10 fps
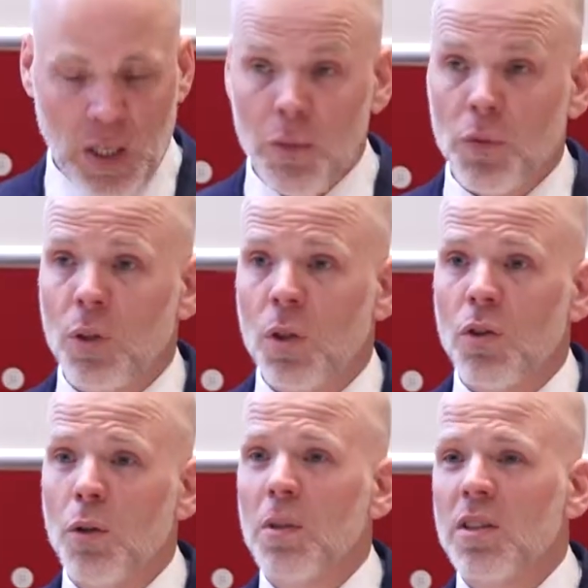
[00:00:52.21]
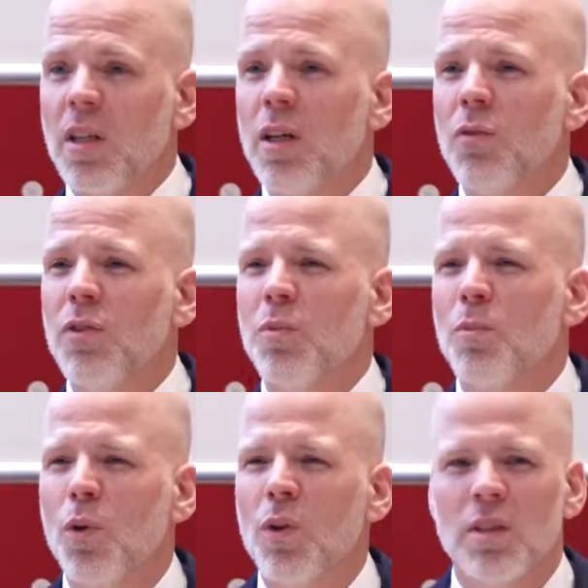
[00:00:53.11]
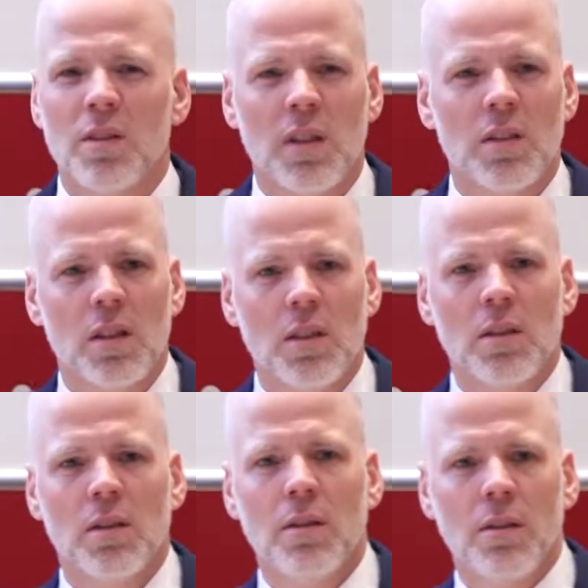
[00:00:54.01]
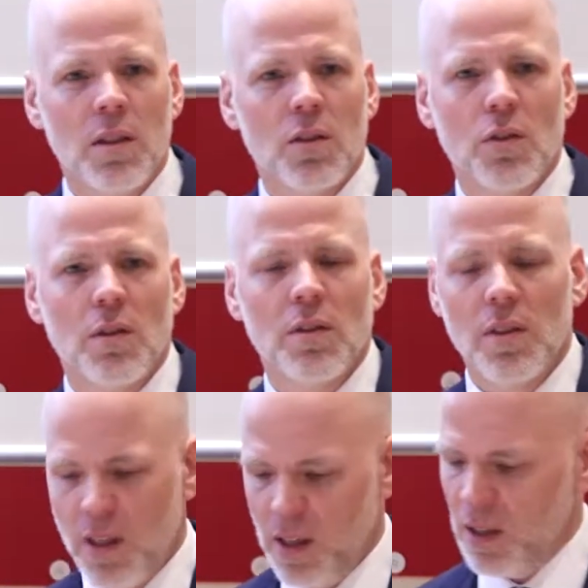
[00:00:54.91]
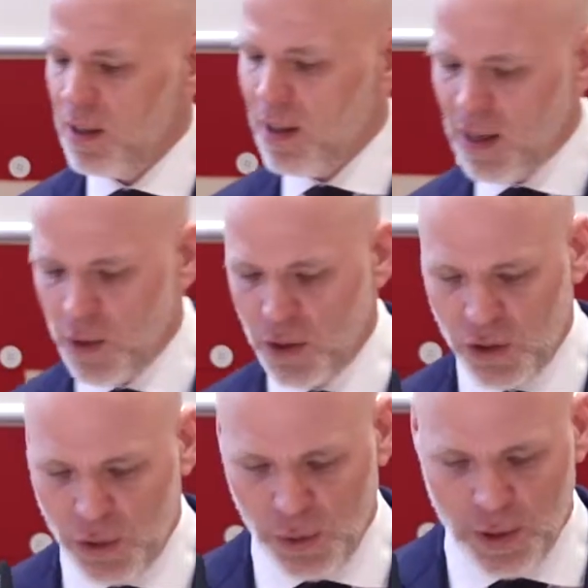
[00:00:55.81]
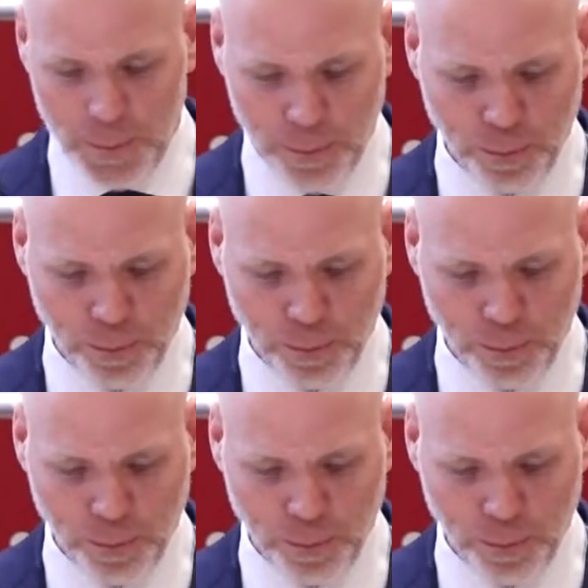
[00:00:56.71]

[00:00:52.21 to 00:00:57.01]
Even though the term itself is more than 60 years old, I understood.